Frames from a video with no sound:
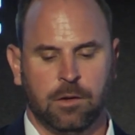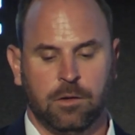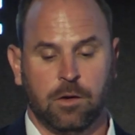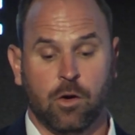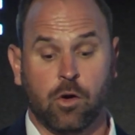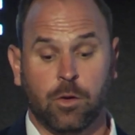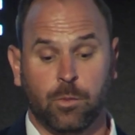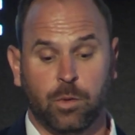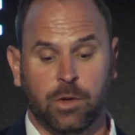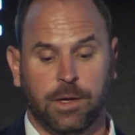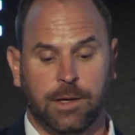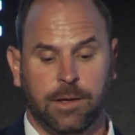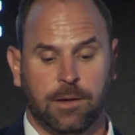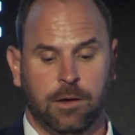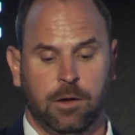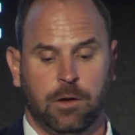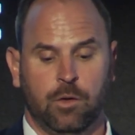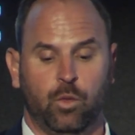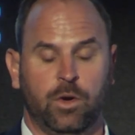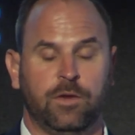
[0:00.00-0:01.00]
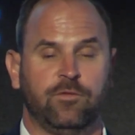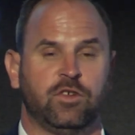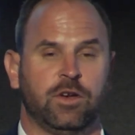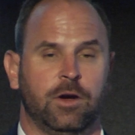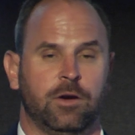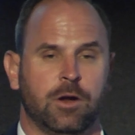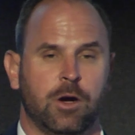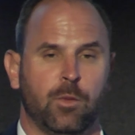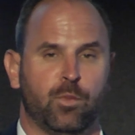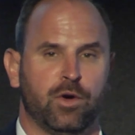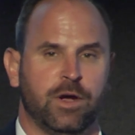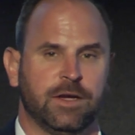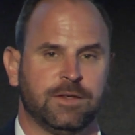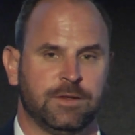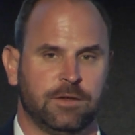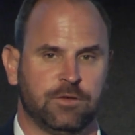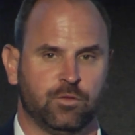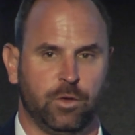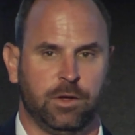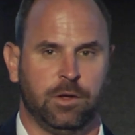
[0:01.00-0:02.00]
Notably, We've shared our
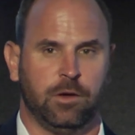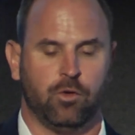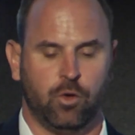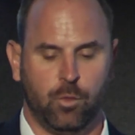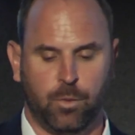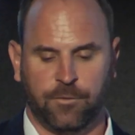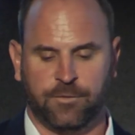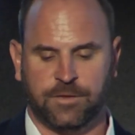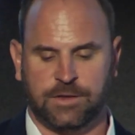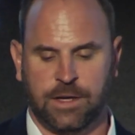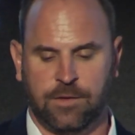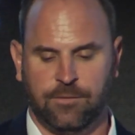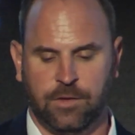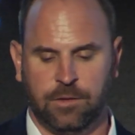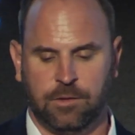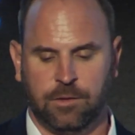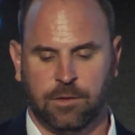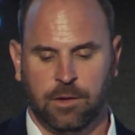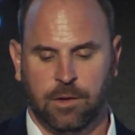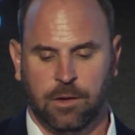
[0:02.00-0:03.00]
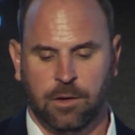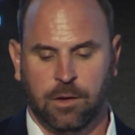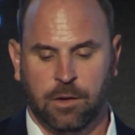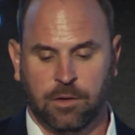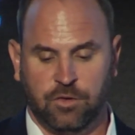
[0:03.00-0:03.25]
process with a group of seven